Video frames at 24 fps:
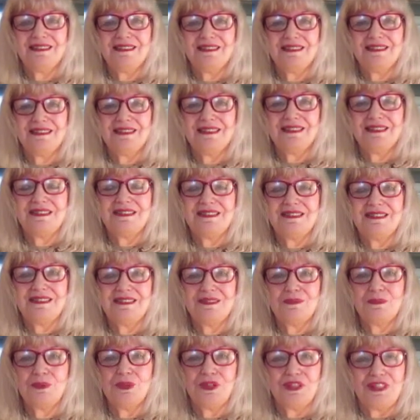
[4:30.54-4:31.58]
His
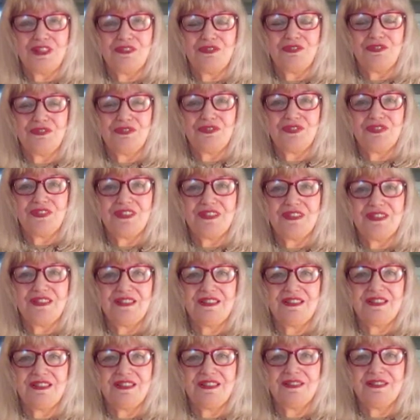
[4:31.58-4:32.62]
wife,
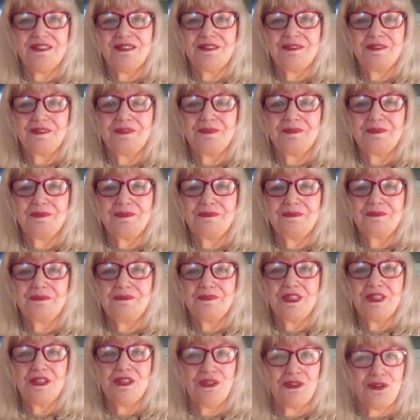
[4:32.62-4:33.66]

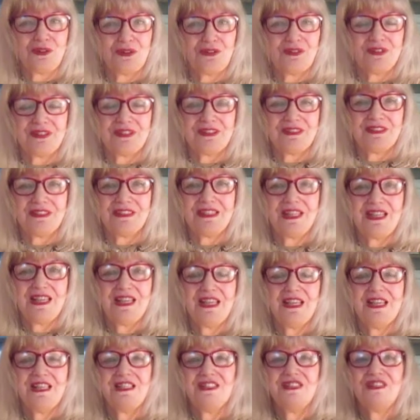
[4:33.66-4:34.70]
Laura,
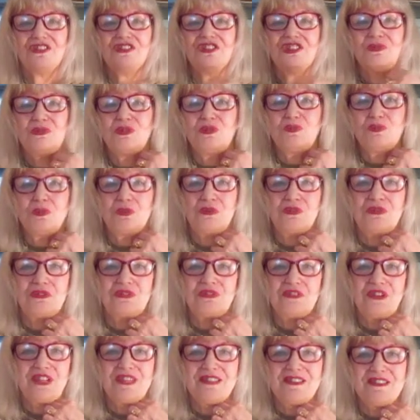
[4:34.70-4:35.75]
she was born and
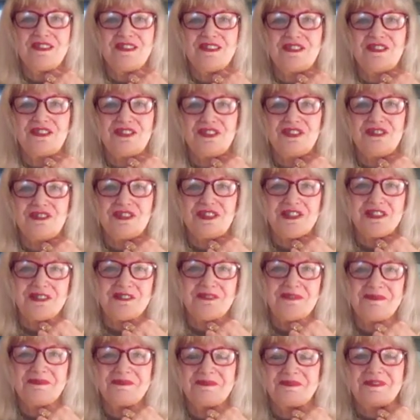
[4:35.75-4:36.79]
raised in Ontario,
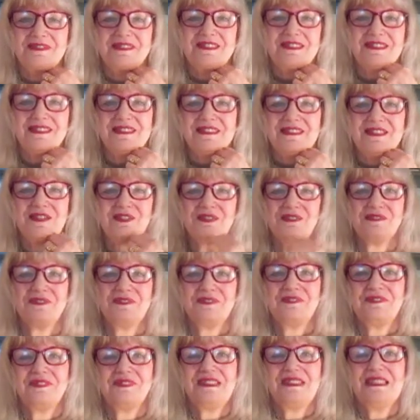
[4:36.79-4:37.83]
so
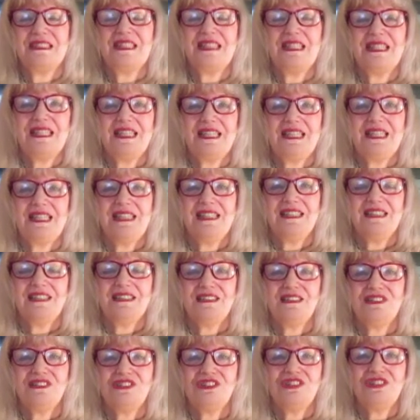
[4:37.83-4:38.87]

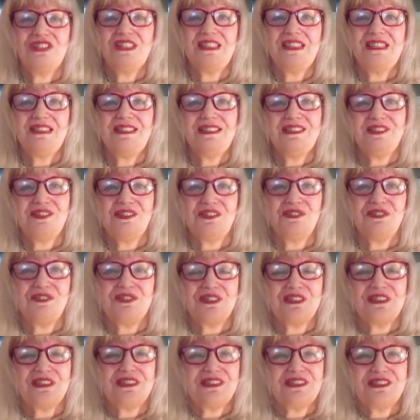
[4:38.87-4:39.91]
she
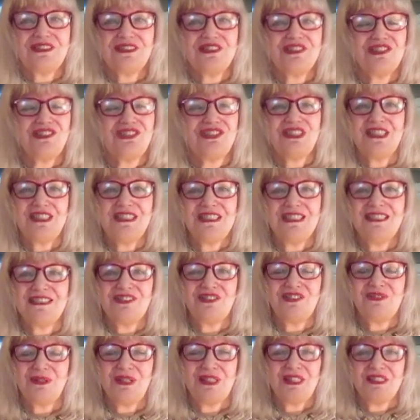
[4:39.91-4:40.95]
didn't get to
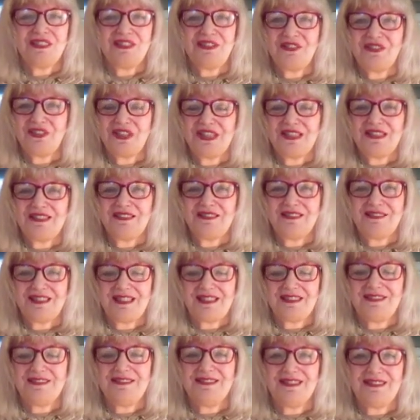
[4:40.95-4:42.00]
do any of the things
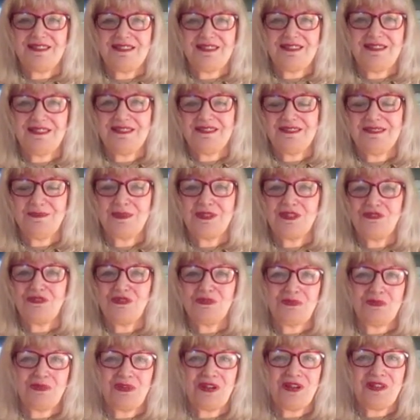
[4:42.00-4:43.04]
that Mr.
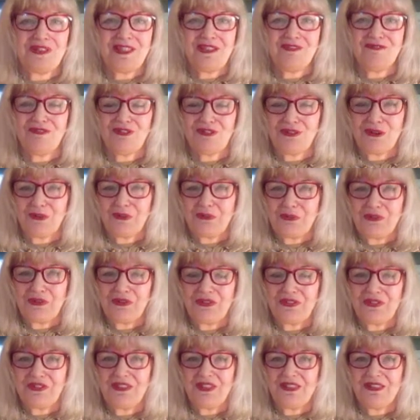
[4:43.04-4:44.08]
O'Brien had grown up
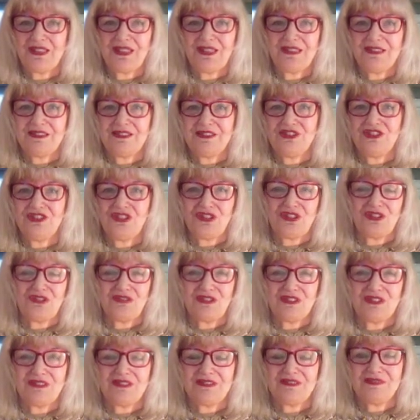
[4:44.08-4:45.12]
with, and his
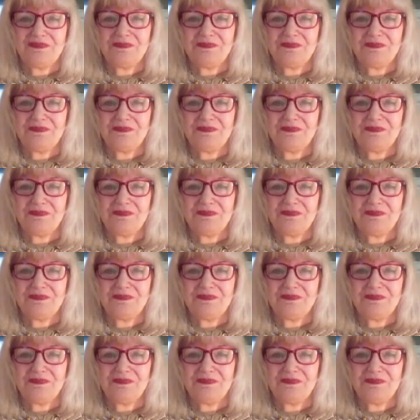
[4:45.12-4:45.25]
children,